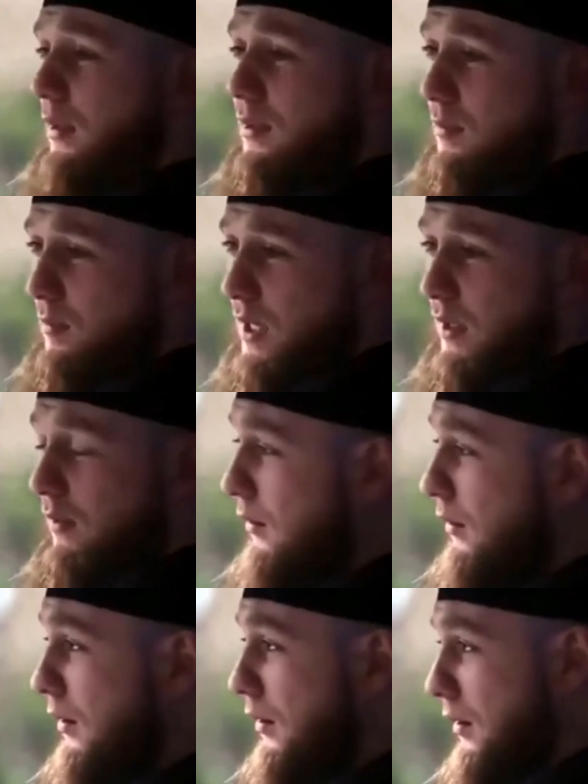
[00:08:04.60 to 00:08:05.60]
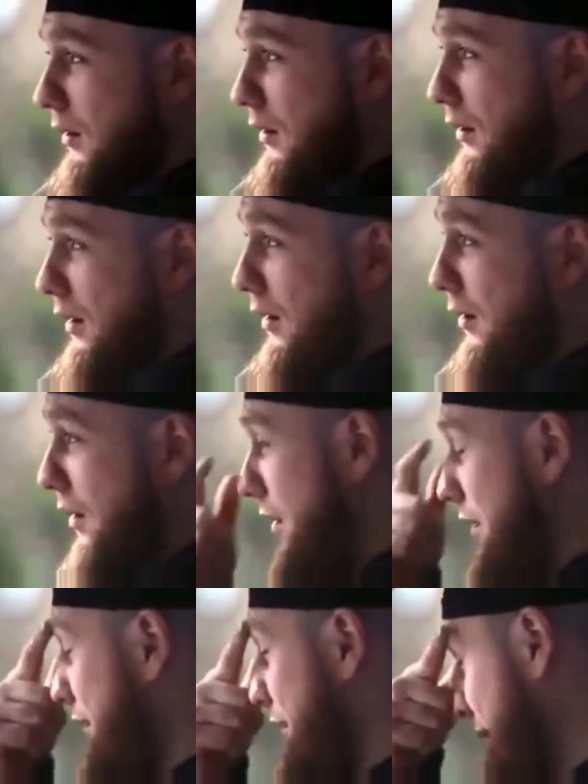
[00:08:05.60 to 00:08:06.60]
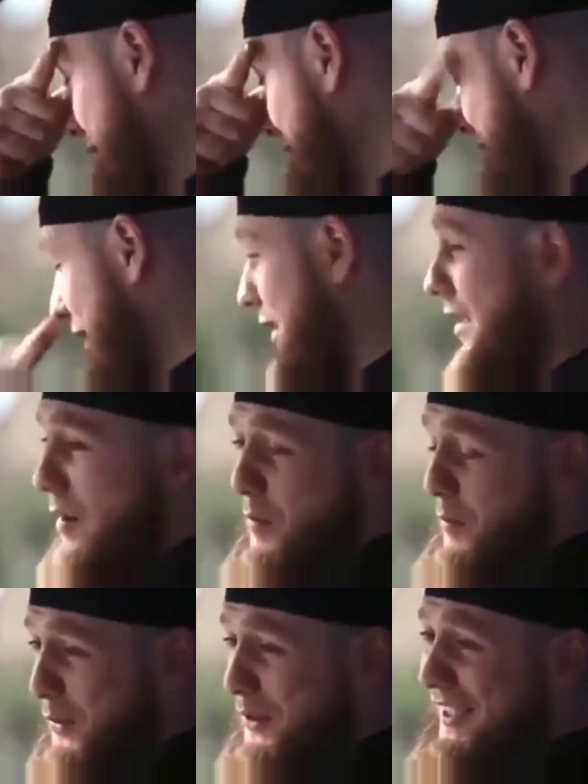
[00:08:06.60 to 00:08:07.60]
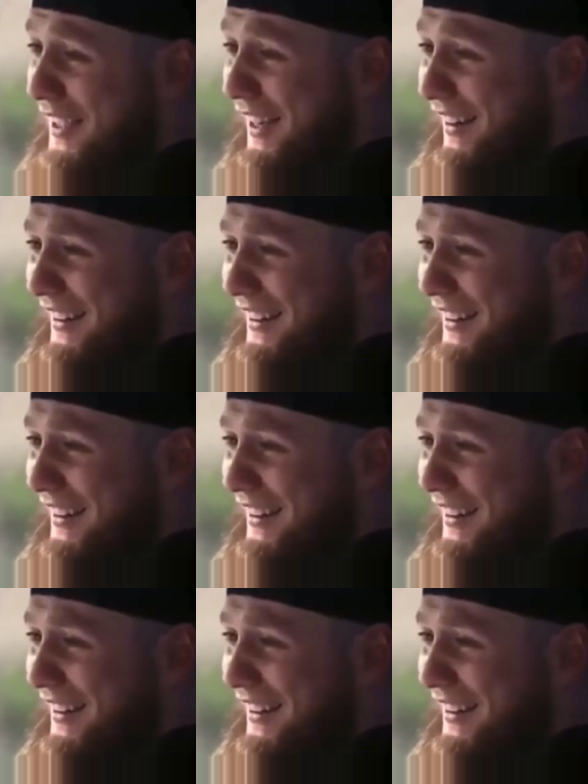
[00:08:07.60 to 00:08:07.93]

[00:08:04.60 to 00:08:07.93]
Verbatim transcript: doesn't mean like uh, I'm a pussy now.